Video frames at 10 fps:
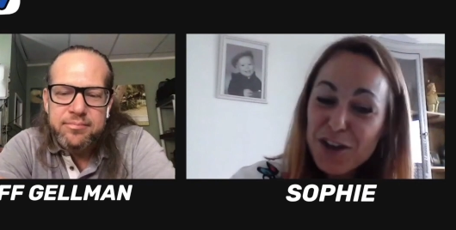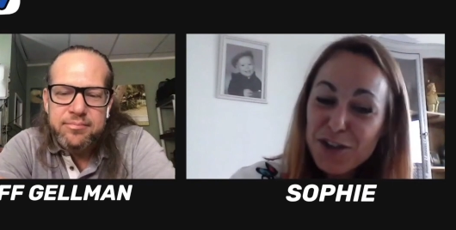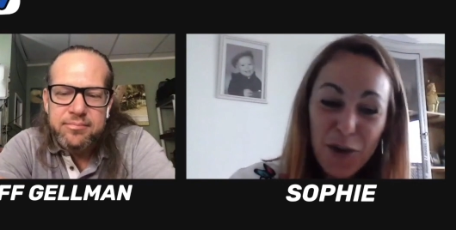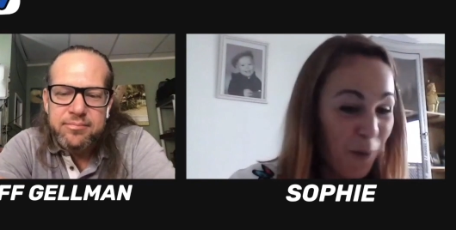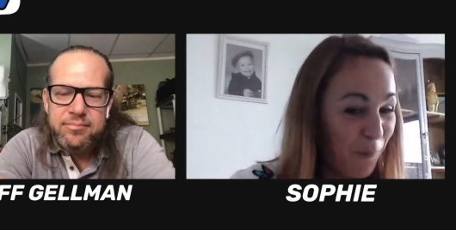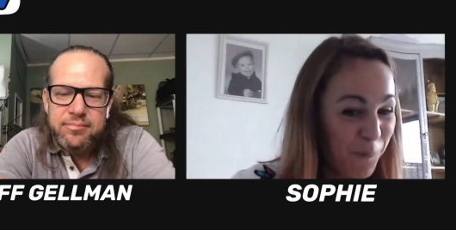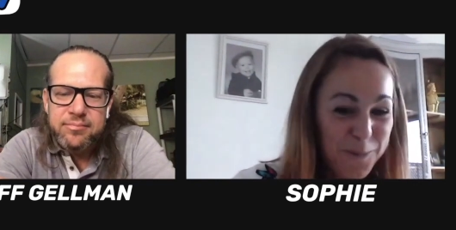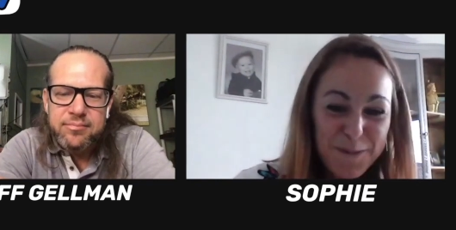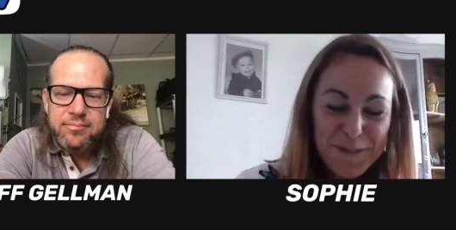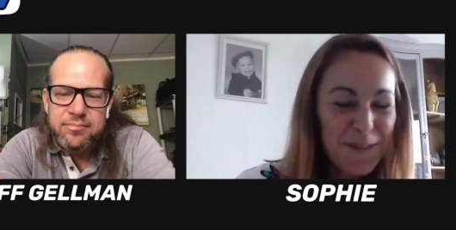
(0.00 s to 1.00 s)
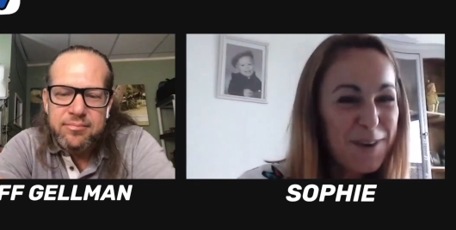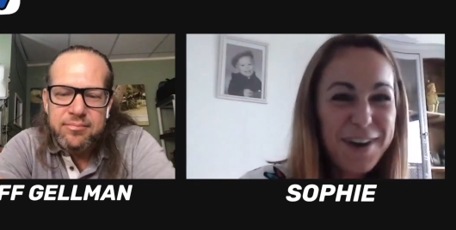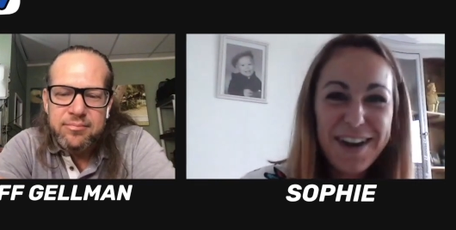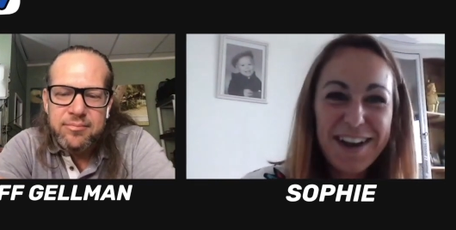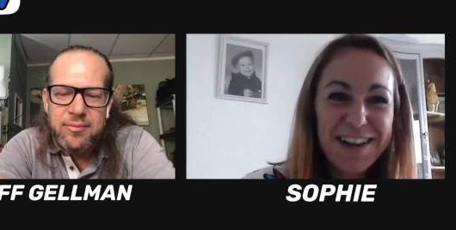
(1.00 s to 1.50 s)
Speaker 1: no
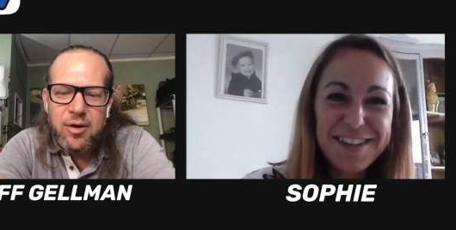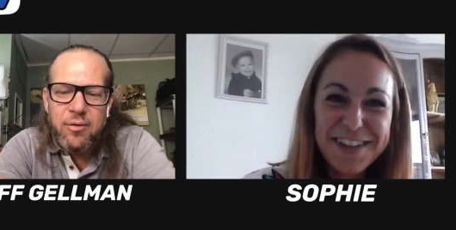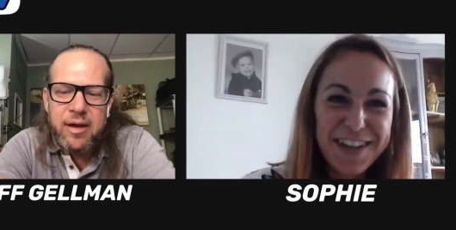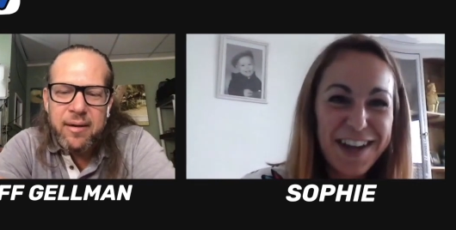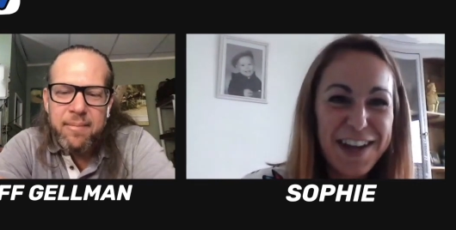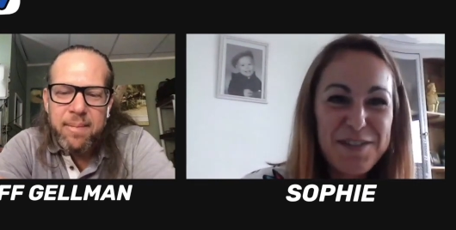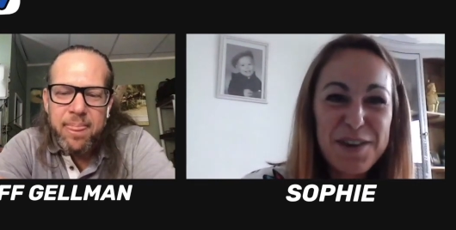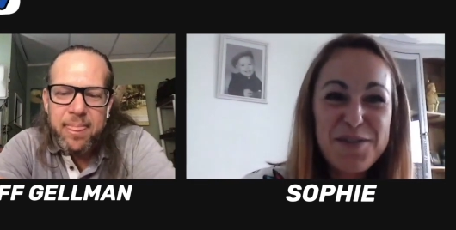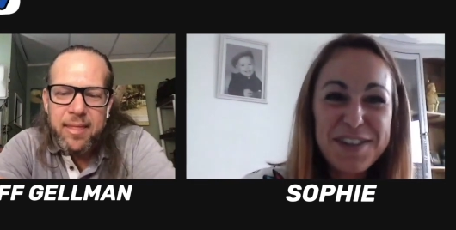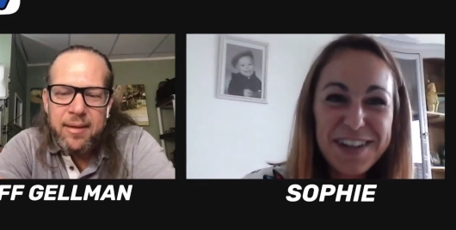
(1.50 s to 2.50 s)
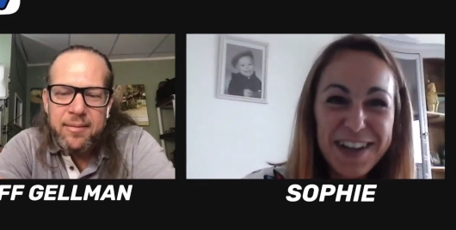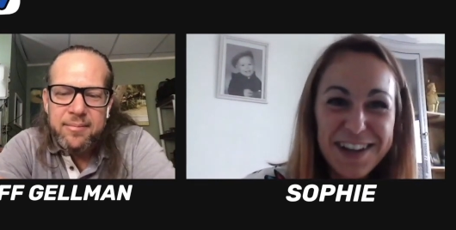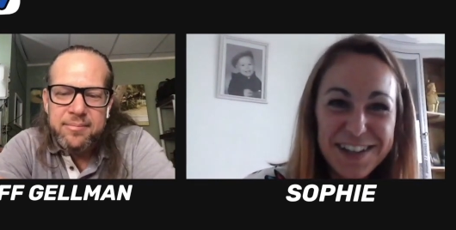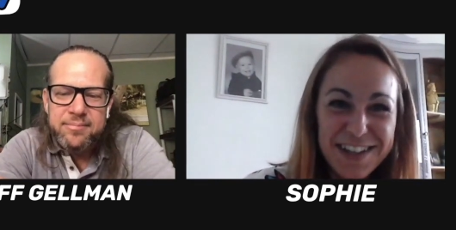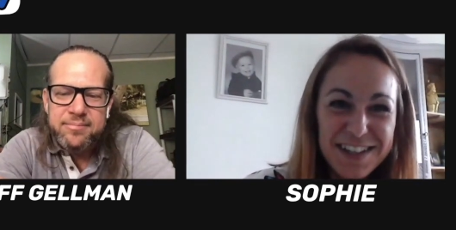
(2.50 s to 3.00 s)
i think i have everything
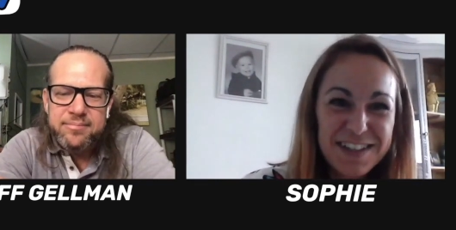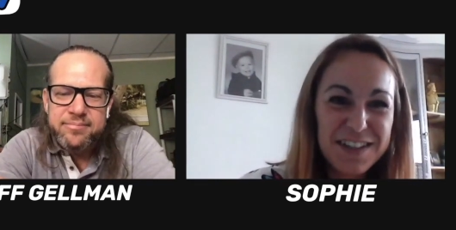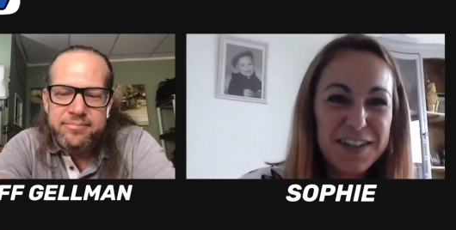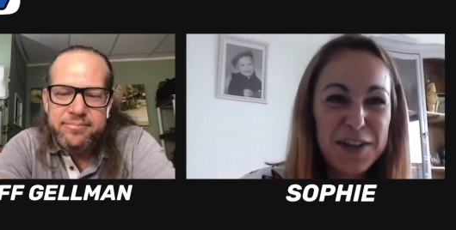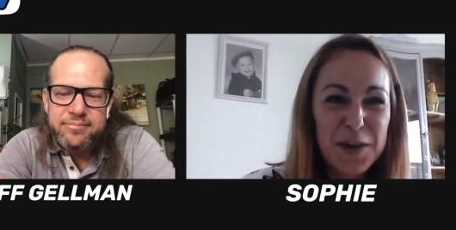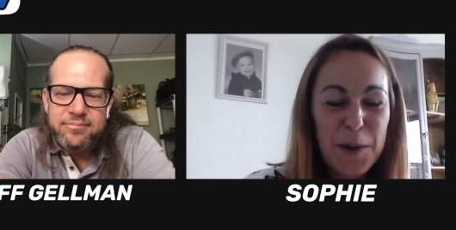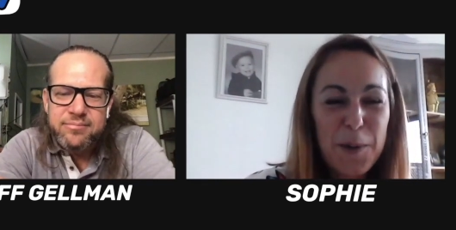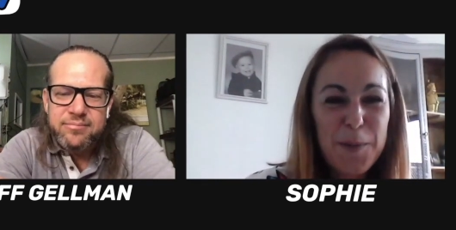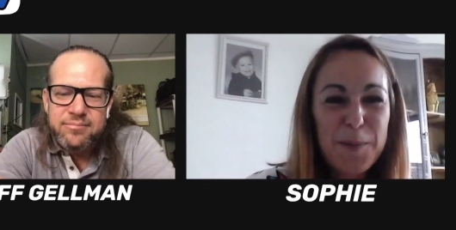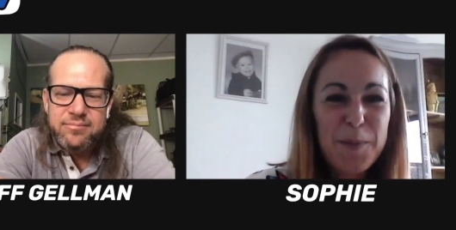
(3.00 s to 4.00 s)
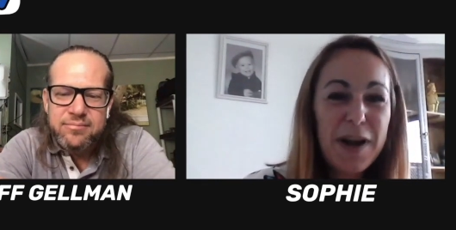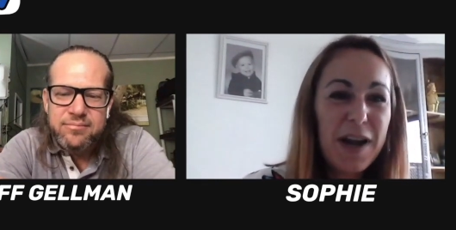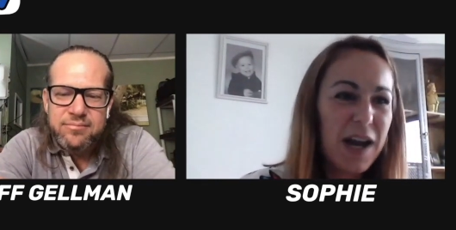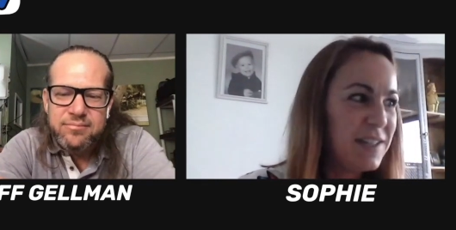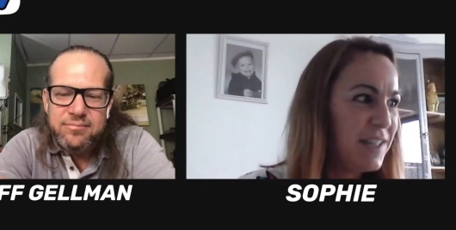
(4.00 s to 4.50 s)
i need um,
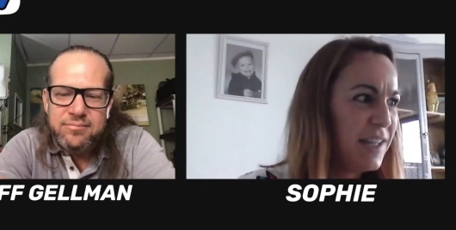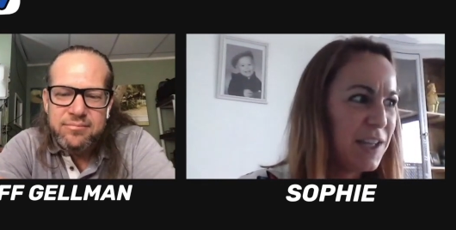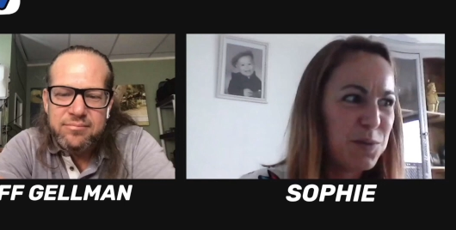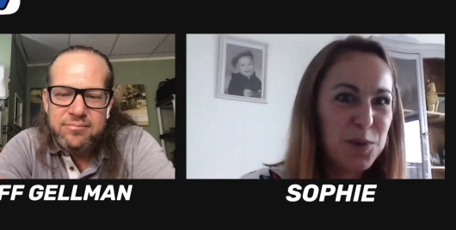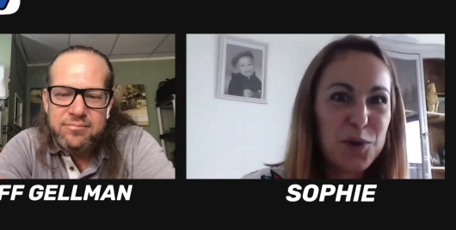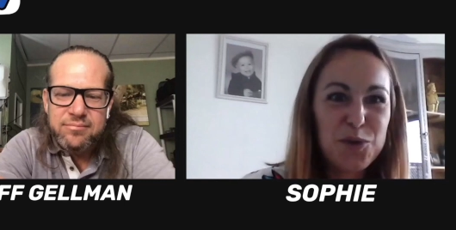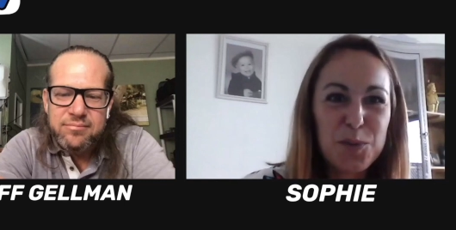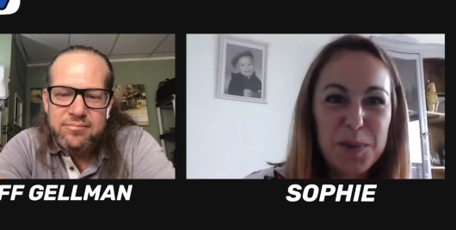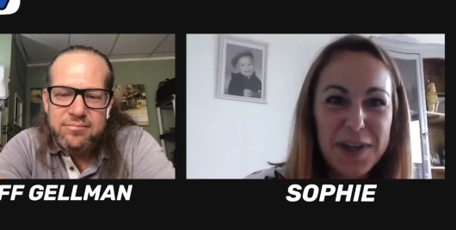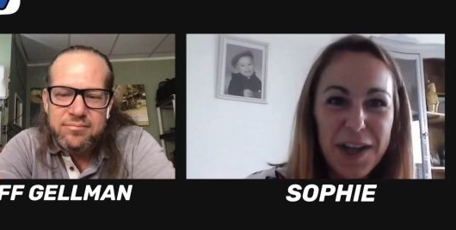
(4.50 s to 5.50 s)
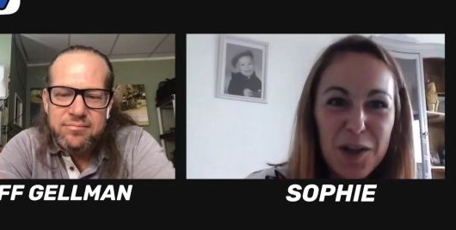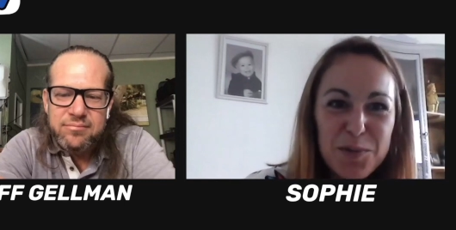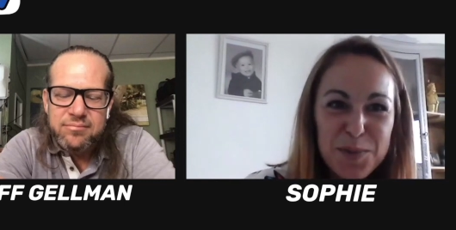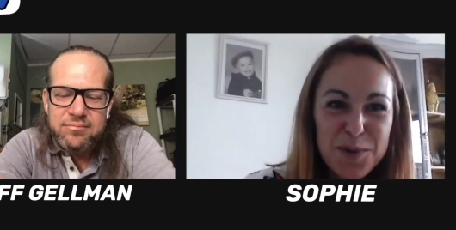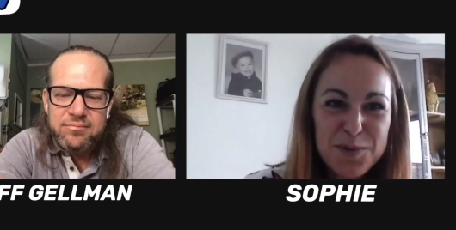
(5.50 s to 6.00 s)
i think it will also be
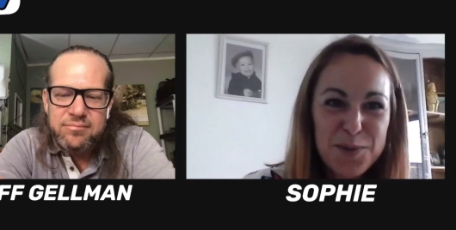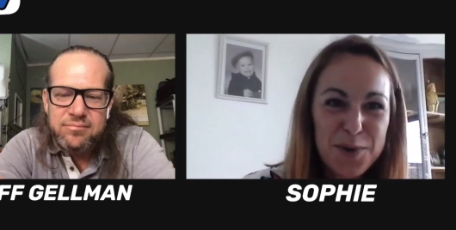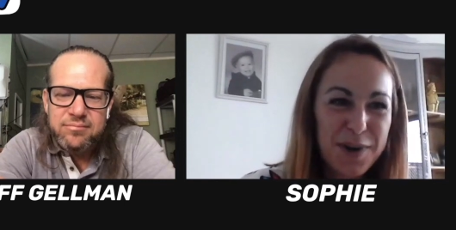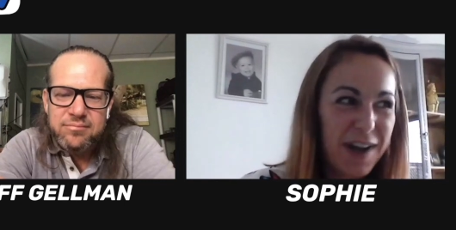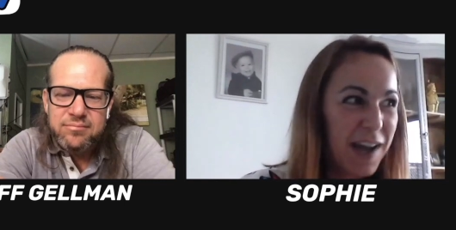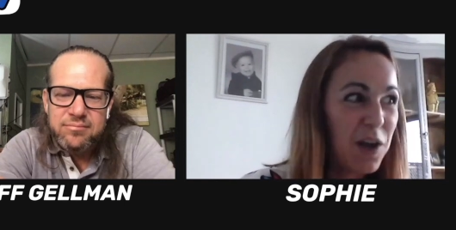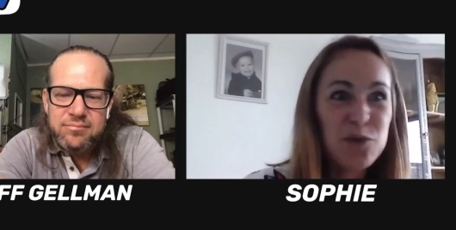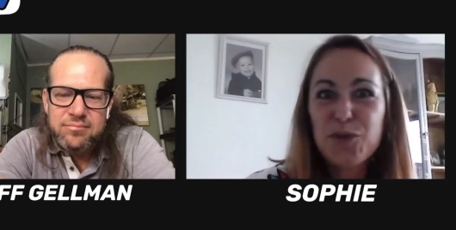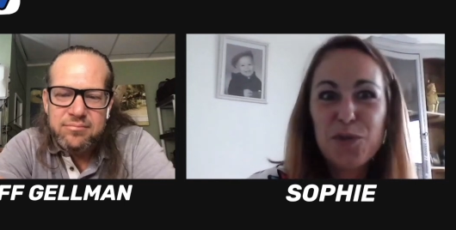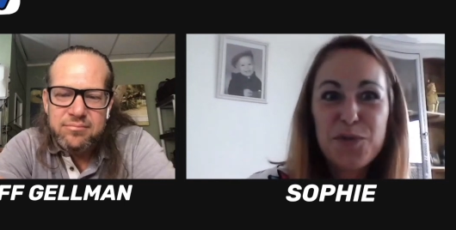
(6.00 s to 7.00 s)
helpful for i have also